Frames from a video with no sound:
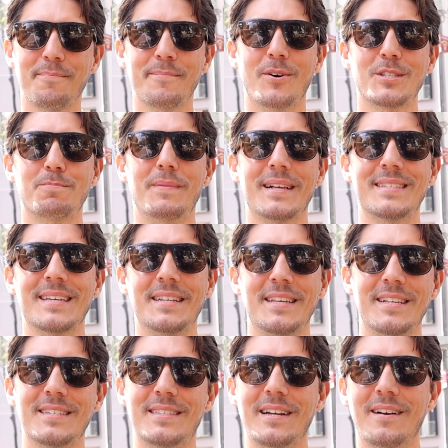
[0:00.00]
most big
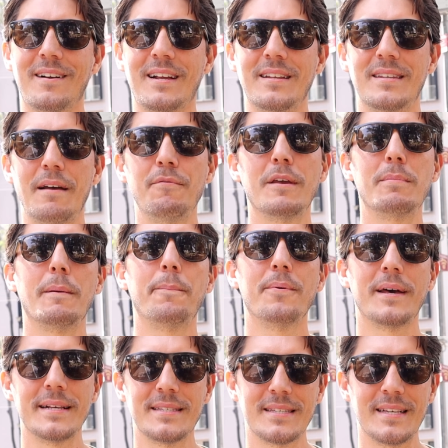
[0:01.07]
cities, there can definitely be
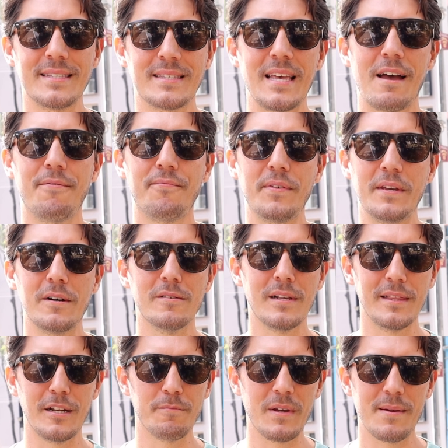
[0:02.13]
places that feel a
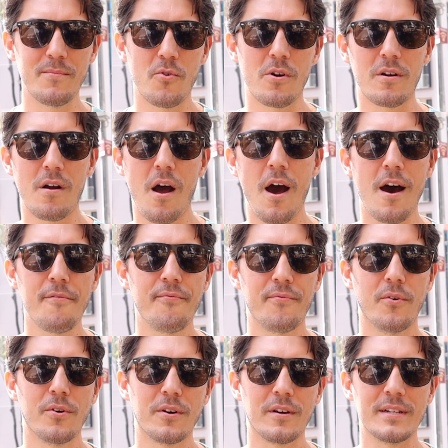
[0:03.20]
little bit more off
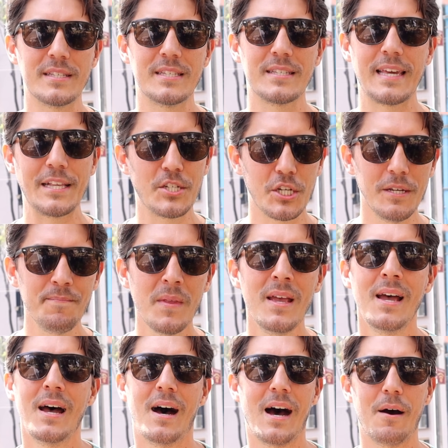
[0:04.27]
or sketchy.
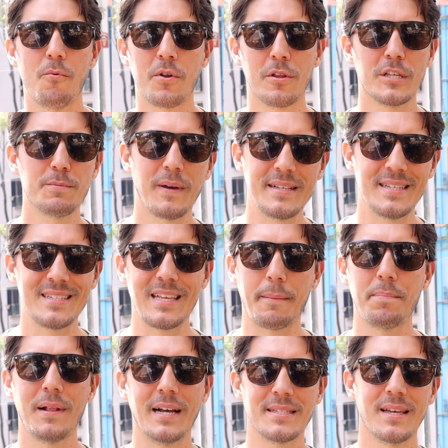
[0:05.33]
One of those places like
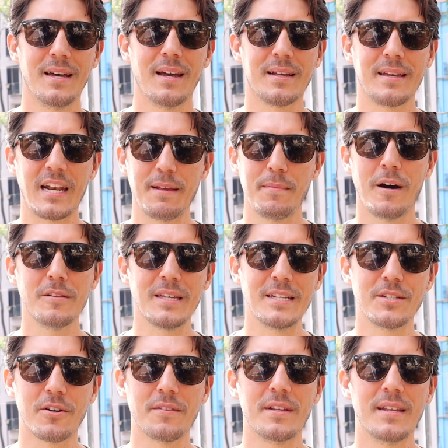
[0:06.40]
Plaza Garibaldi
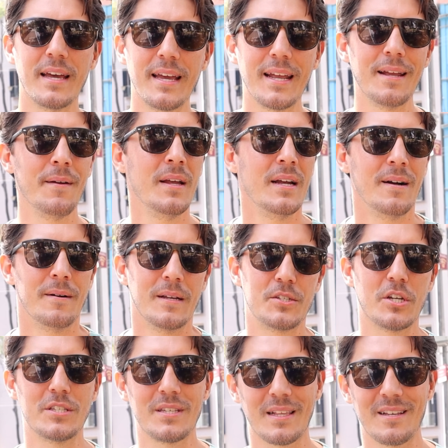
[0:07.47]
during the day, it's
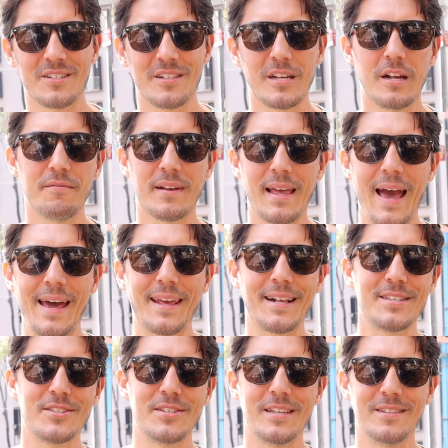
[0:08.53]
just like there's a lot of like
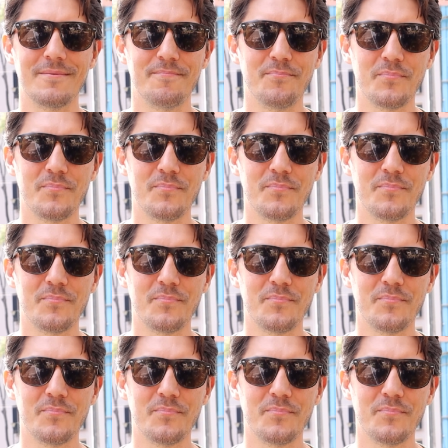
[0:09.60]
addicts and